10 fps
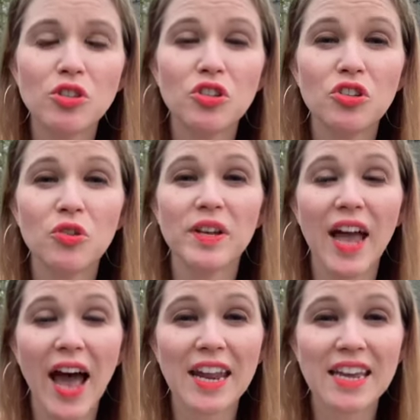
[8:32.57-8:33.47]
to do it
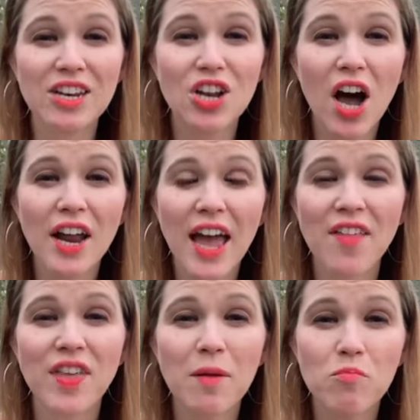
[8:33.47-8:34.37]
had he not had
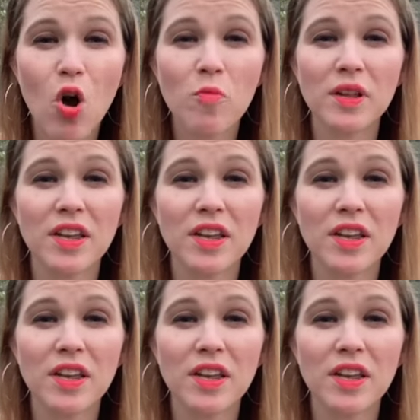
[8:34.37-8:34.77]
that moment